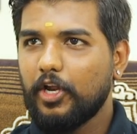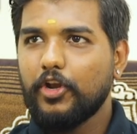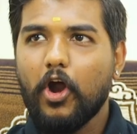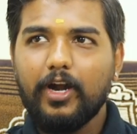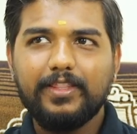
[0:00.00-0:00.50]

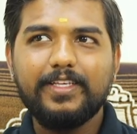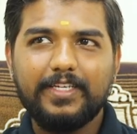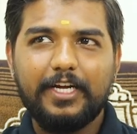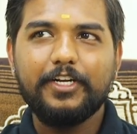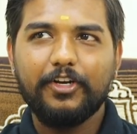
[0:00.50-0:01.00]
not the
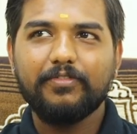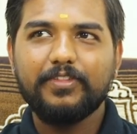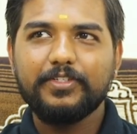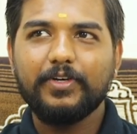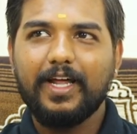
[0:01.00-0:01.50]
center of
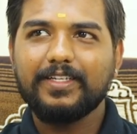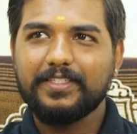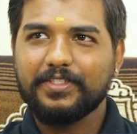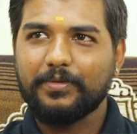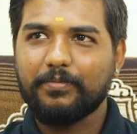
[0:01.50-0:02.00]
the solar
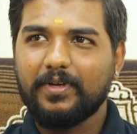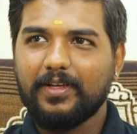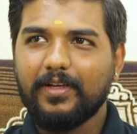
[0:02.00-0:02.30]
system.